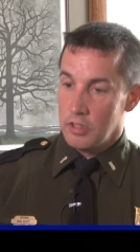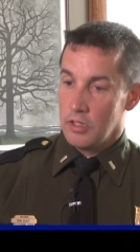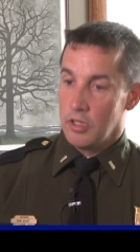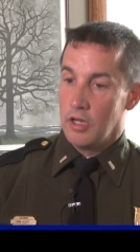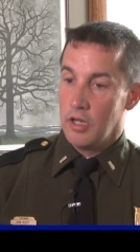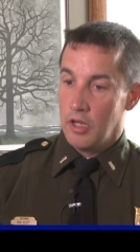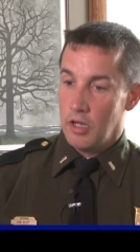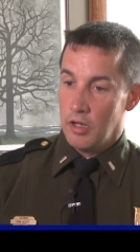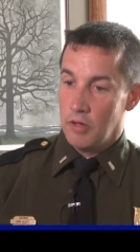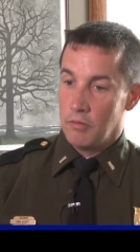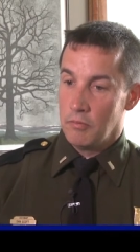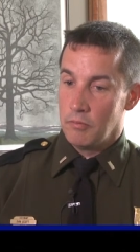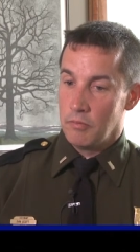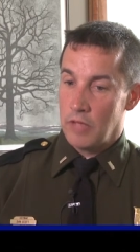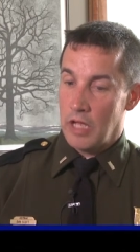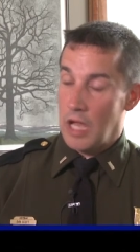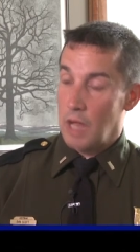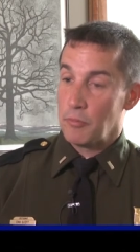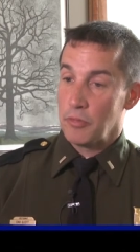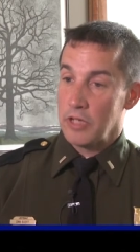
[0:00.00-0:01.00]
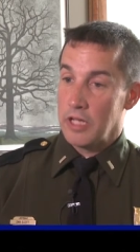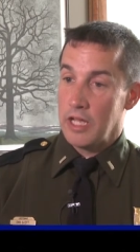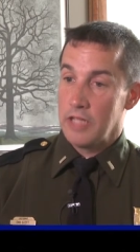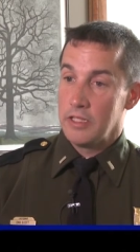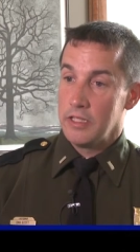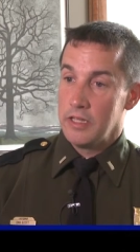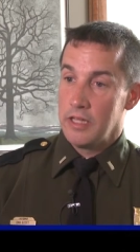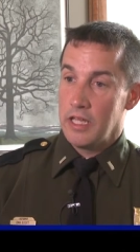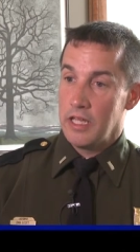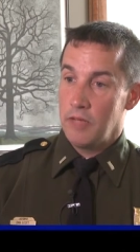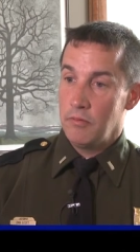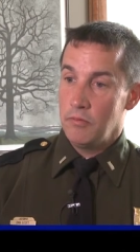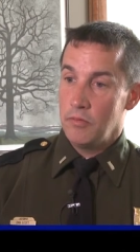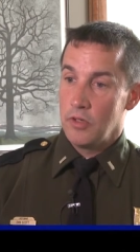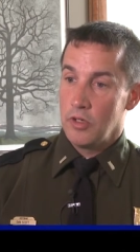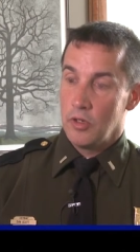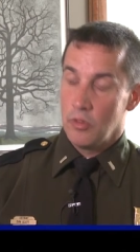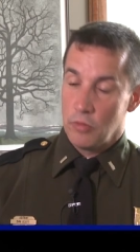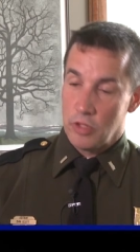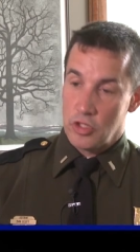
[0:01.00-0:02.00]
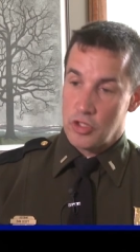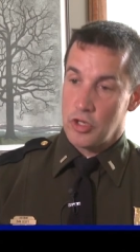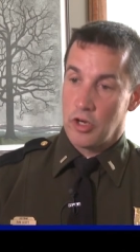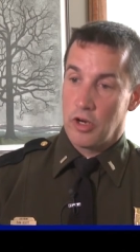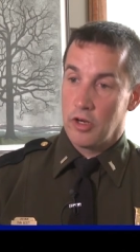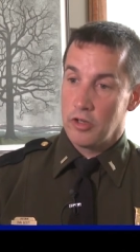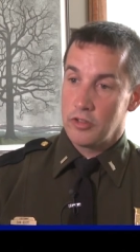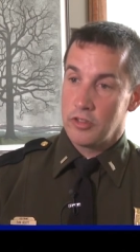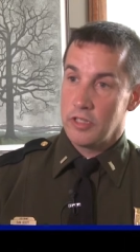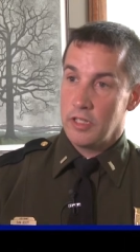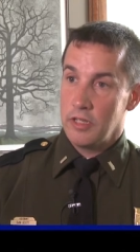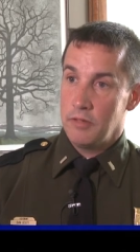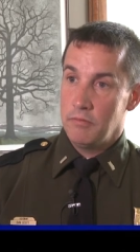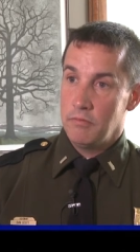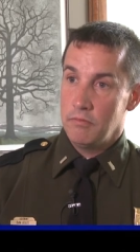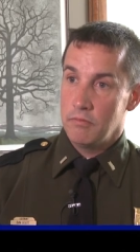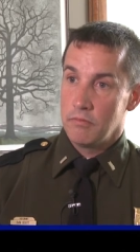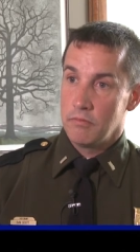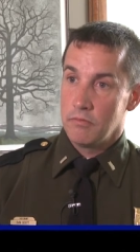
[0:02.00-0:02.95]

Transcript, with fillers: um, apprehended them, we charged them,